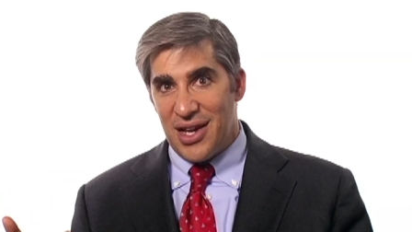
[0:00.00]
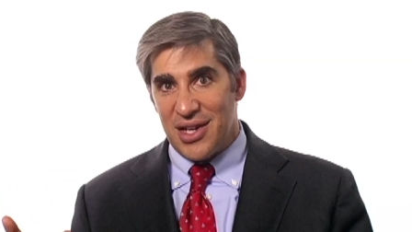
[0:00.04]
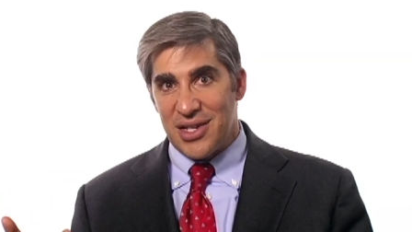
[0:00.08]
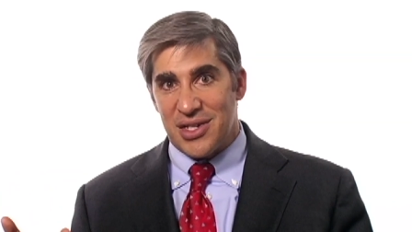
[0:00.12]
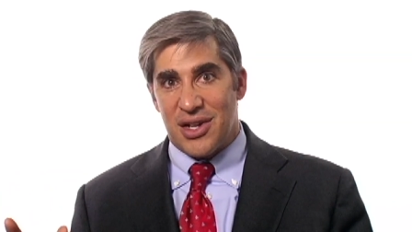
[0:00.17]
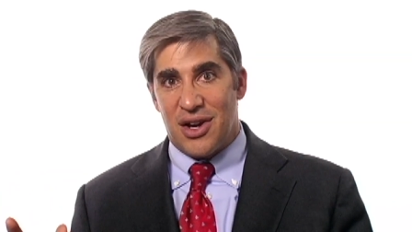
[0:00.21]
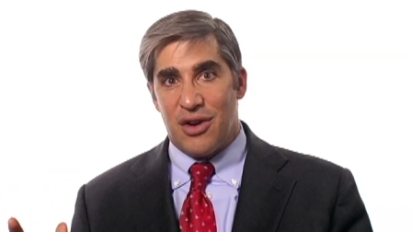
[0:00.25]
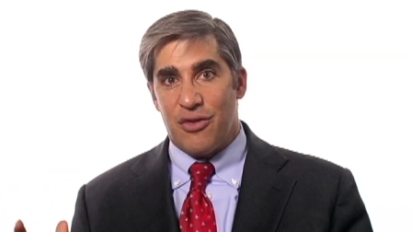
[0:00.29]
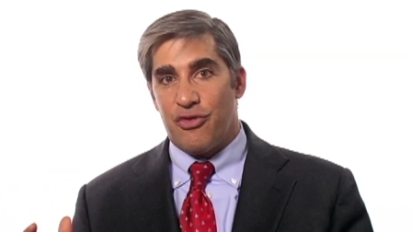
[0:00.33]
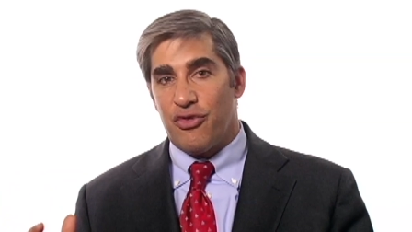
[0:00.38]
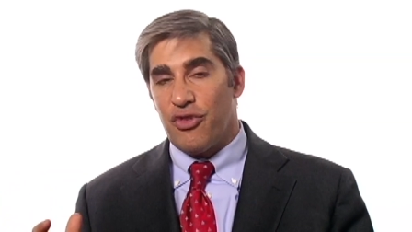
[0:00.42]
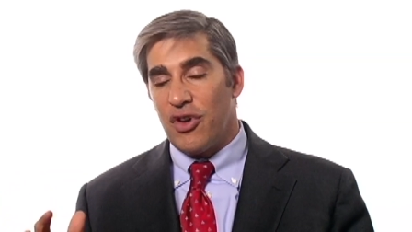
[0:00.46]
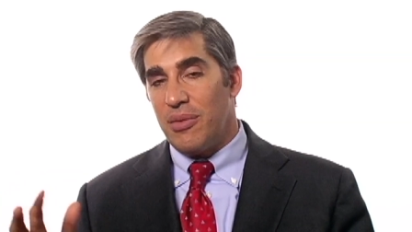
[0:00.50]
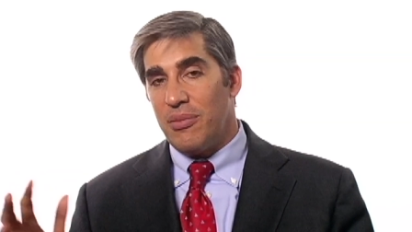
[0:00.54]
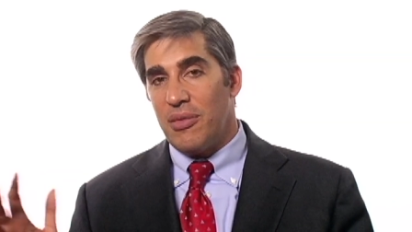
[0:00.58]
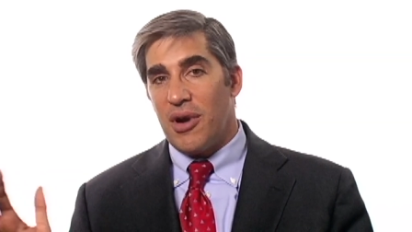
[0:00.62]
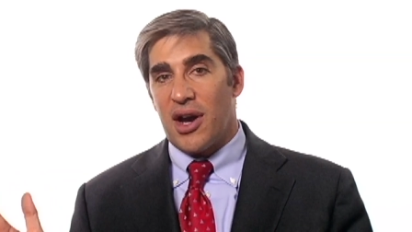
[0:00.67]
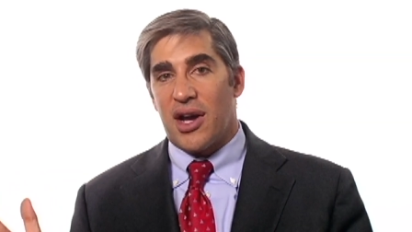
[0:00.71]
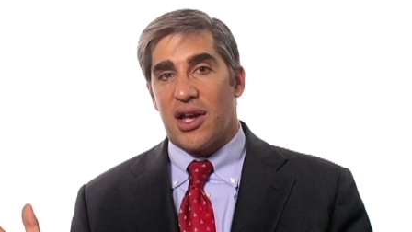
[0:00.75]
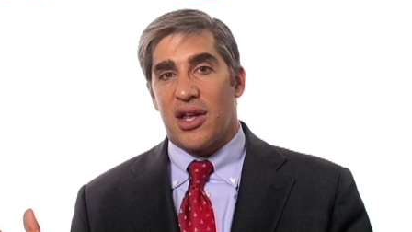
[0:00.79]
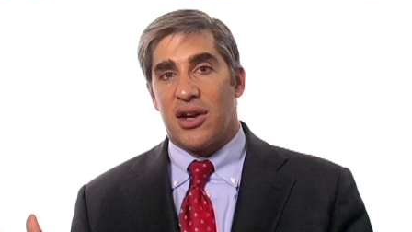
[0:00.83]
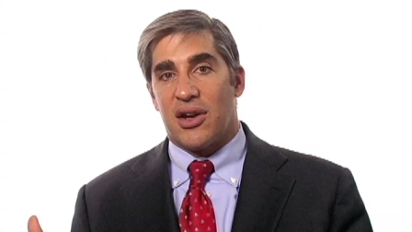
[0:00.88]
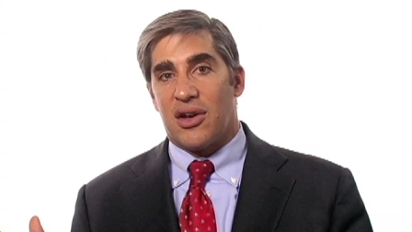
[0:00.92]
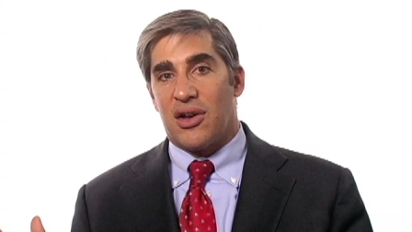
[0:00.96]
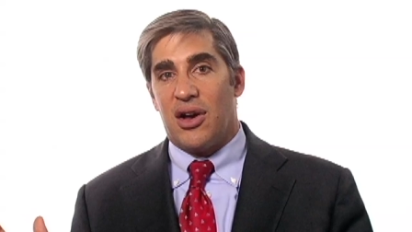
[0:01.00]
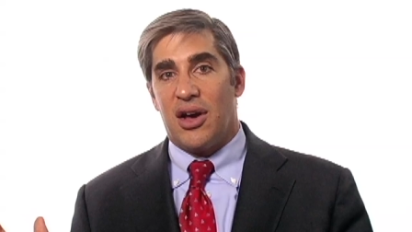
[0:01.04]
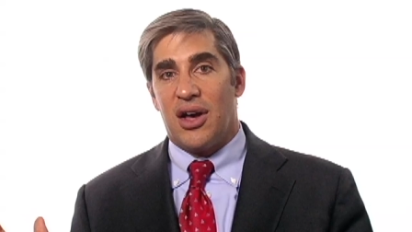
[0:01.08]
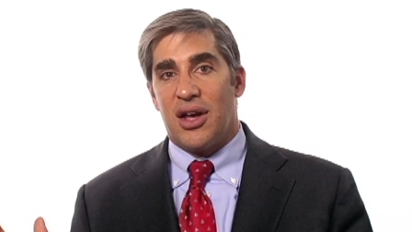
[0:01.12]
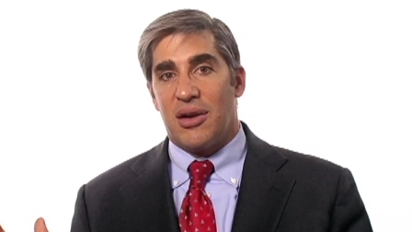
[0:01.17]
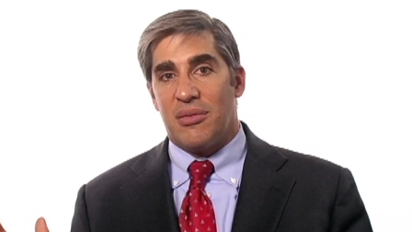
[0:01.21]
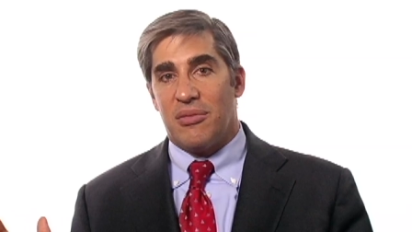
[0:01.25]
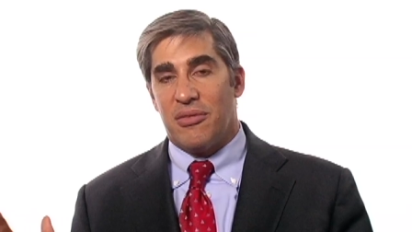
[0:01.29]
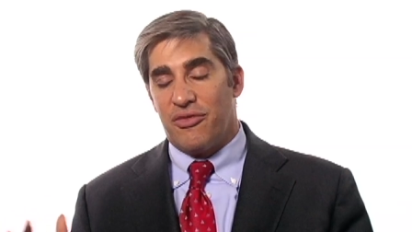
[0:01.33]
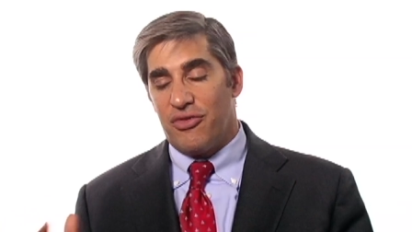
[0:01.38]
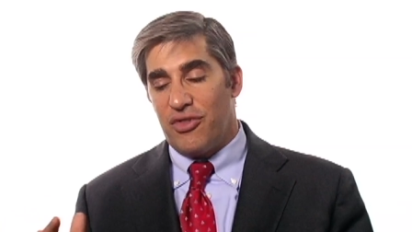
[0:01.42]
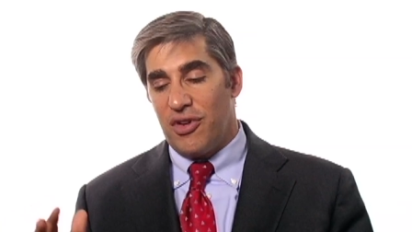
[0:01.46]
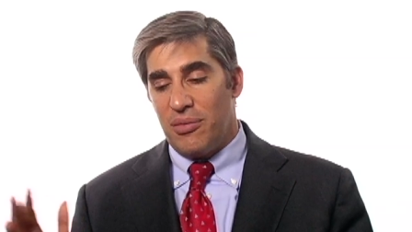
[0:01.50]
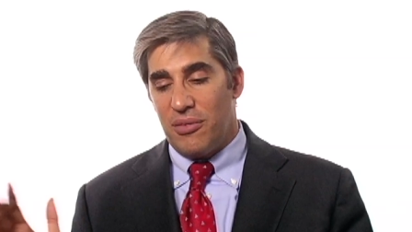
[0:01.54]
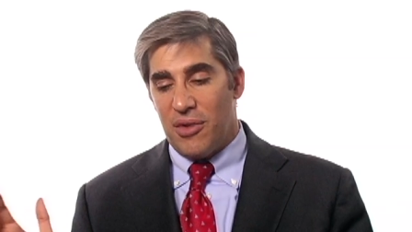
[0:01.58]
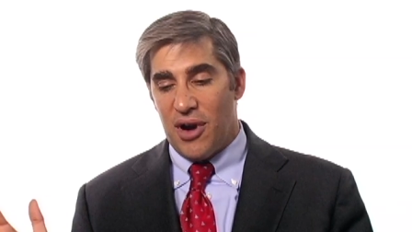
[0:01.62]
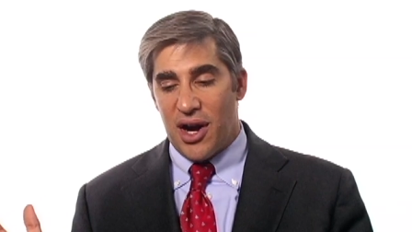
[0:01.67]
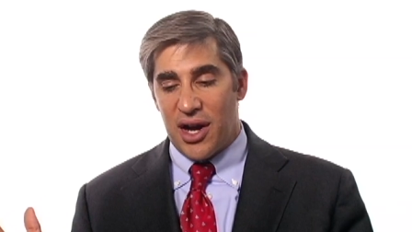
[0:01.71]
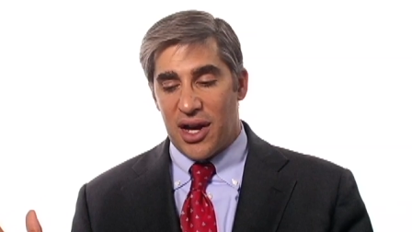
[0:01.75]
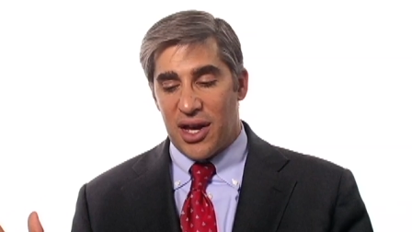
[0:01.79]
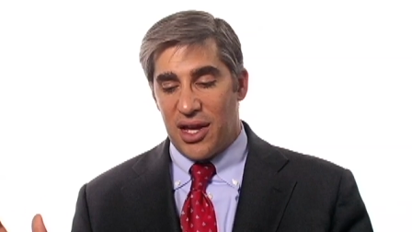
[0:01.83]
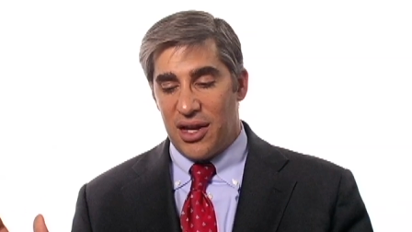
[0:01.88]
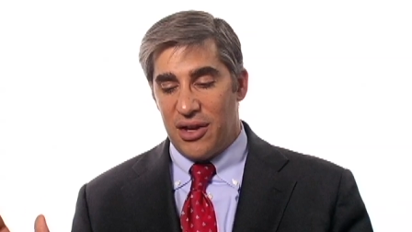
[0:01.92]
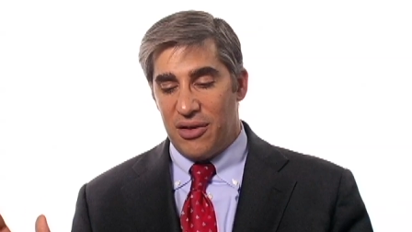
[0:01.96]
as our free market, econom- free
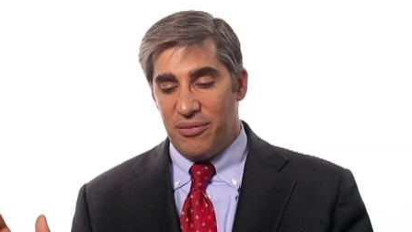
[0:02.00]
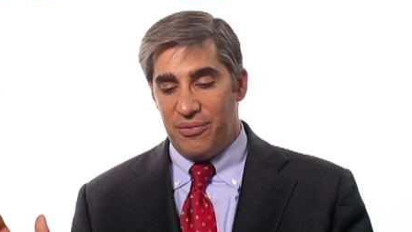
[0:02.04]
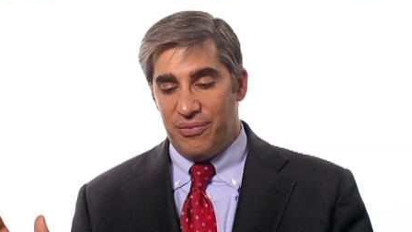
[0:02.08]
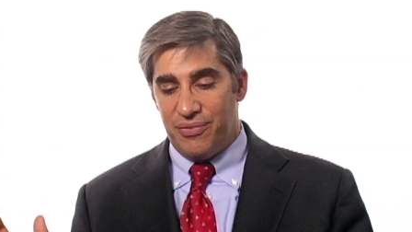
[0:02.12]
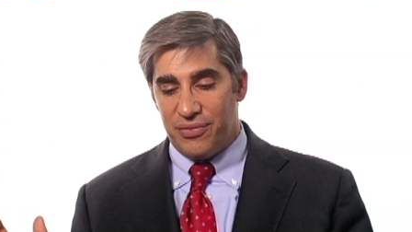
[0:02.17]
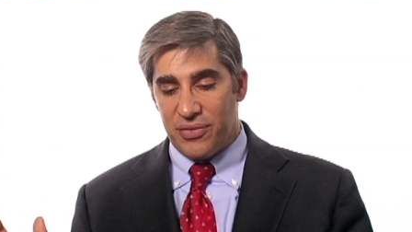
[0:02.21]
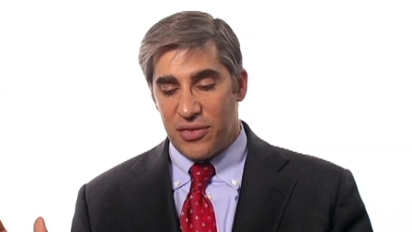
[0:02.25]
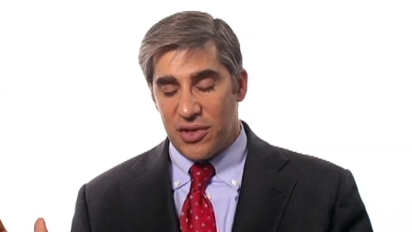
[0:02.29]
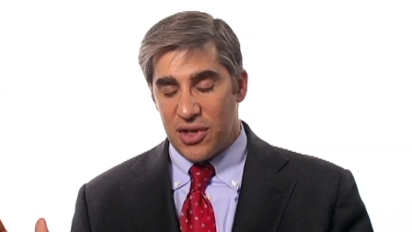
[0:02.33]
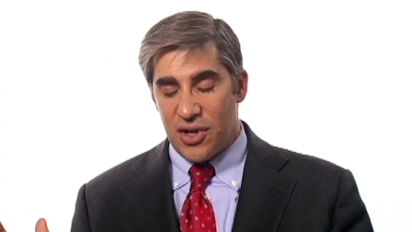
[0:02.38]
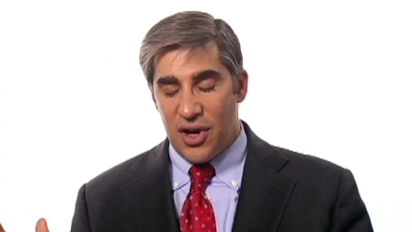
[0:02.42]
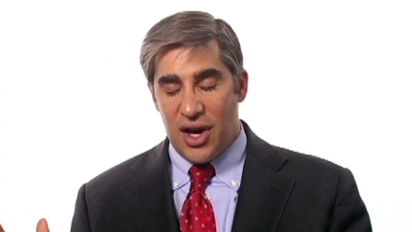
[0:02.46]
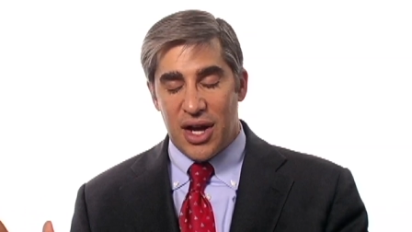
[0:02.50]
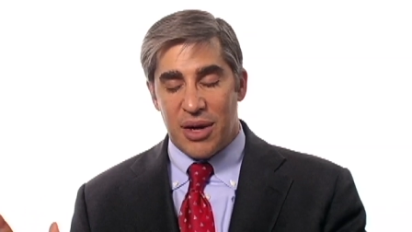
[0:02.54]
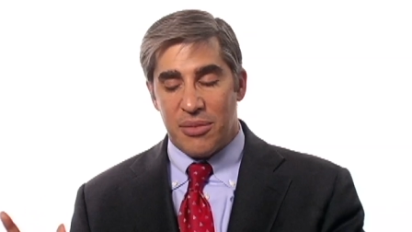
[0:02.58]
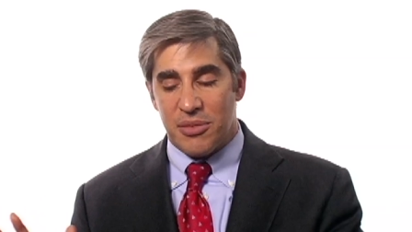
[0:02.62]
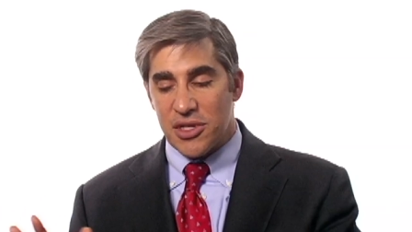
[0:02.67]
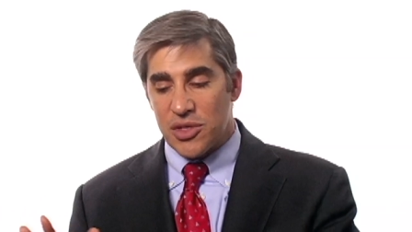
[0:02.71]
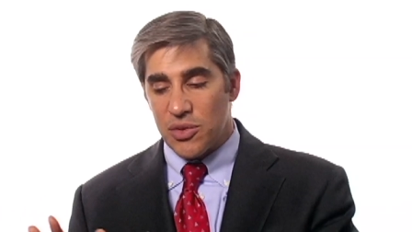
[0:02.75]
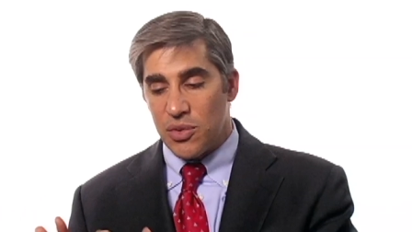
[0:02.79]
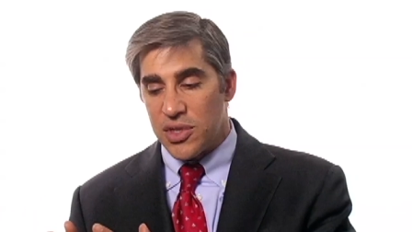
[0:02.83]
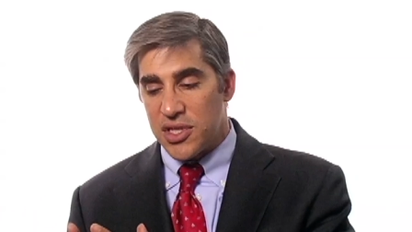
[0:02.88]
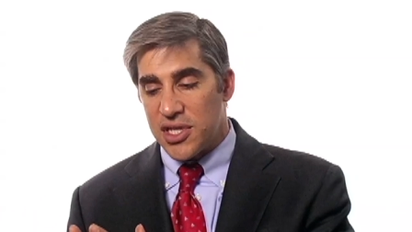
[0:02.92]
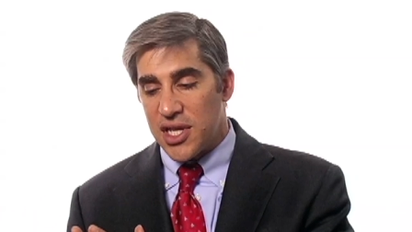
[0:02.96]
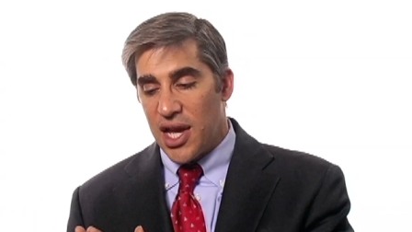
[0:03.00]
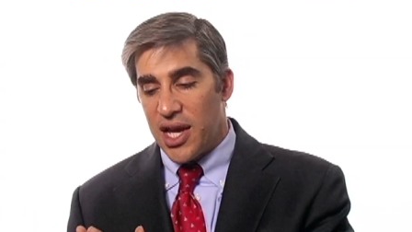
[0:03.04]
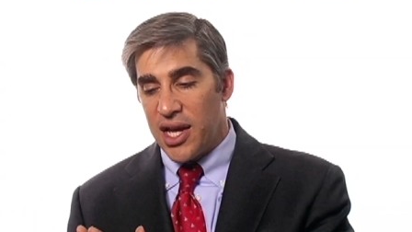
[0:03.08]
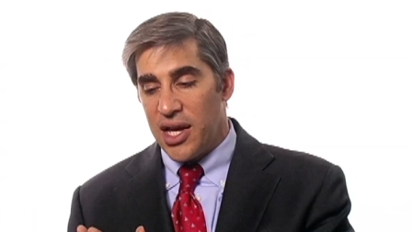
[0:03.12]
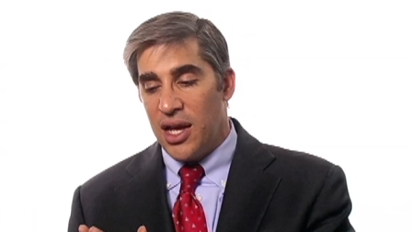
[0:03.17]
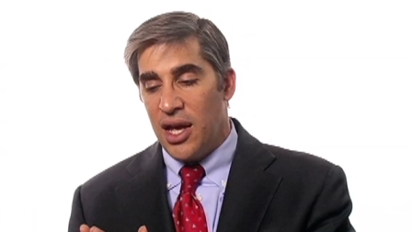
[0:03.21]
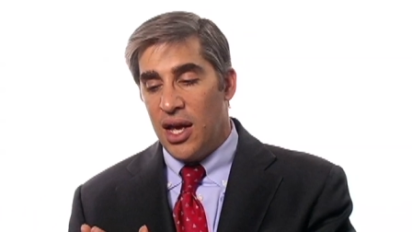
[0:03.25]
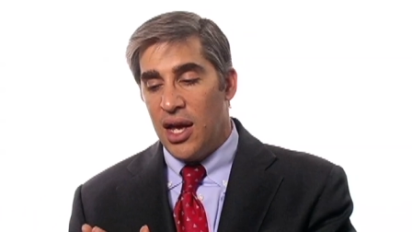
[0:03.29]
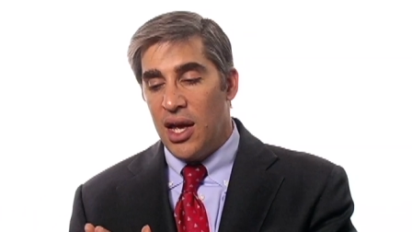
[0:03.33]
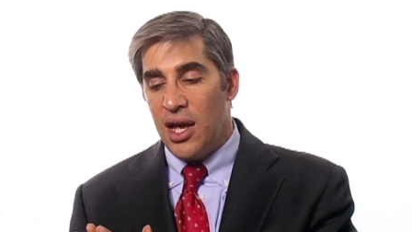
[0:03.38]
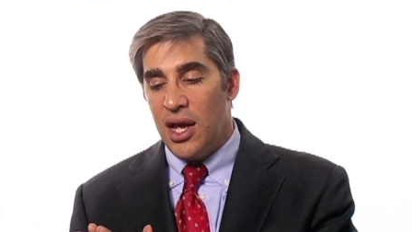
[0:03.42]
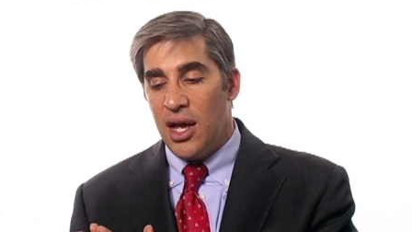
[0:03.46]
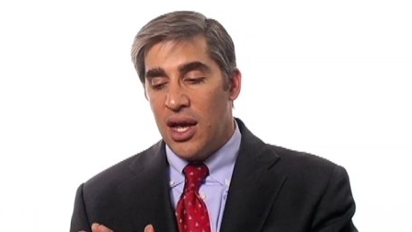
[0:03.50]
market economist would say,